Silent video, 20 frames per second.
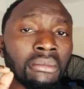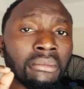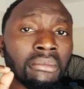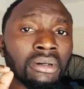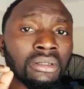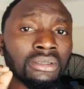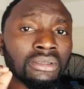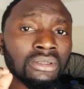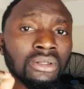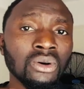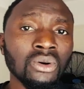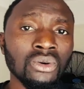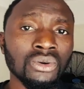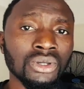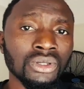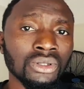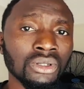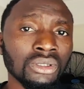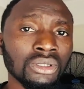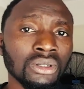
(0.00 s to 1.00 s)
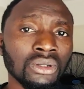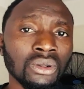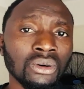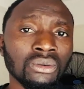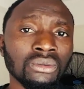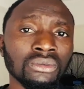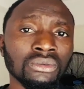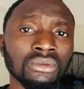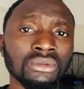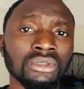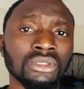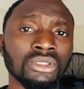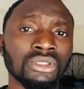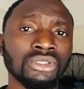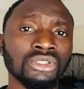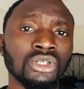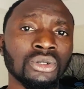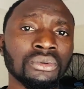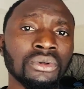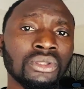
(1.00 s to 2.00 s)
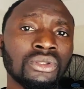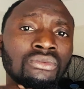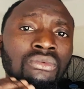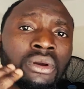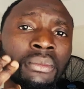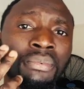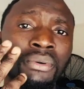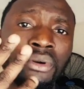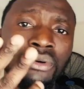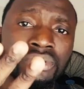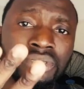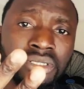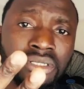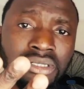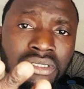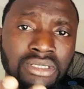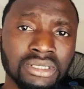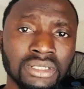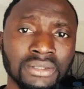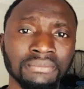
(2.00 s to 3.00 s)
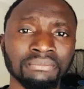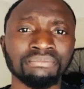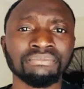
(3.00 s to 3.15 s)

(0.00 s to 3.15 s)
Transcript: But no, you're not alone. You're just going through a process